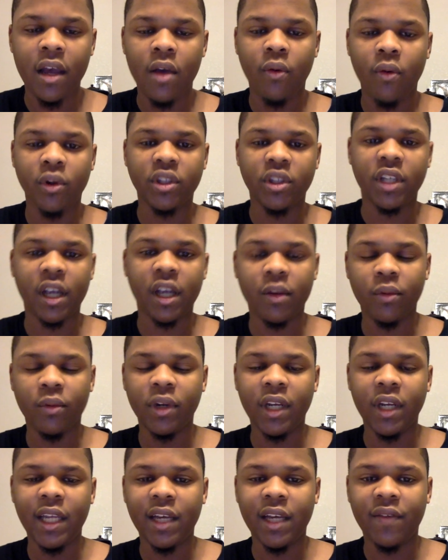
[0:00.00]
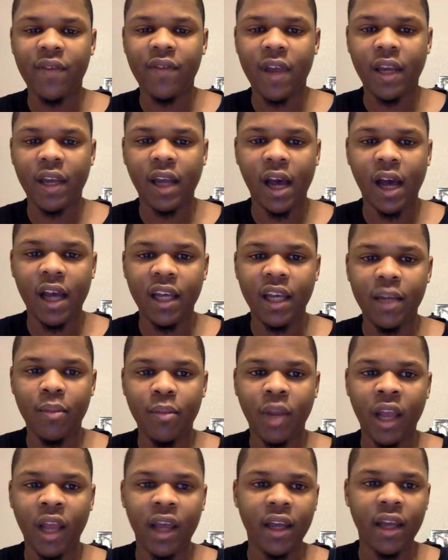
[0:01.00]
which can really affect how he
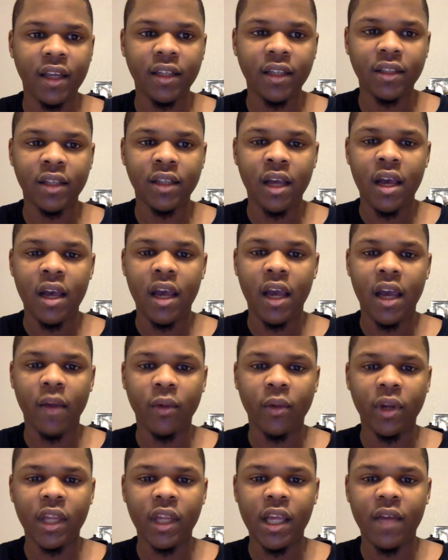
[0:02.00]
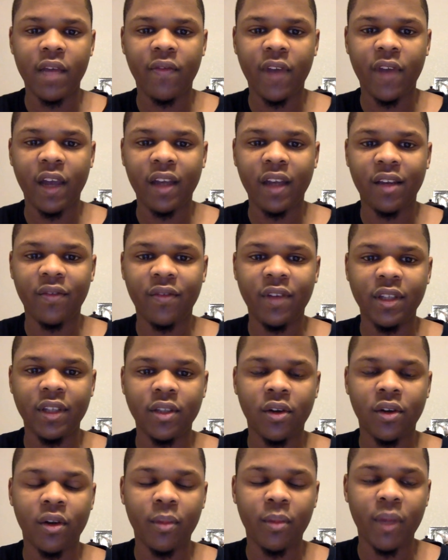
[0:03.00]
plays and really affect if he's
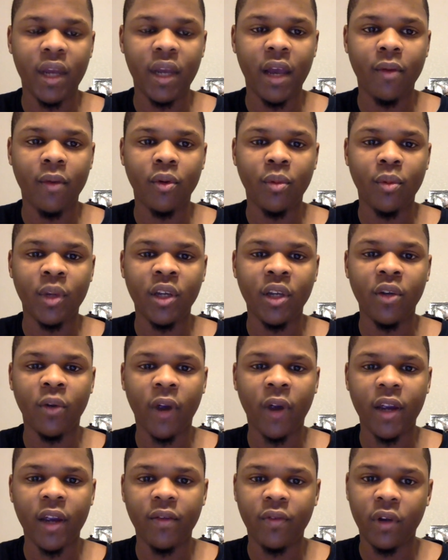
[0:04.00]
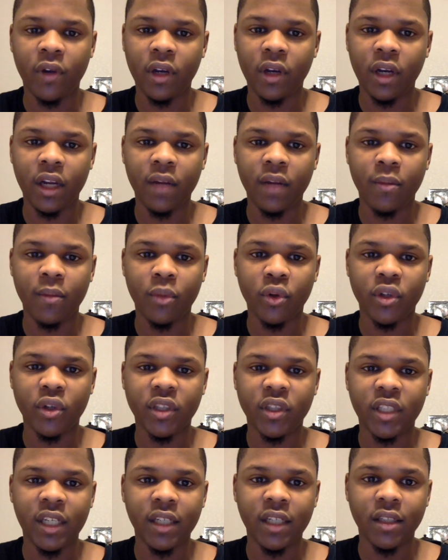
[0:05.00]
going to be able to be great for a number of
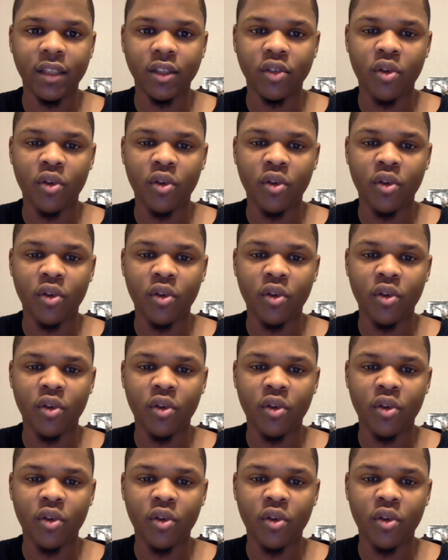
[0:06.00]
seasons.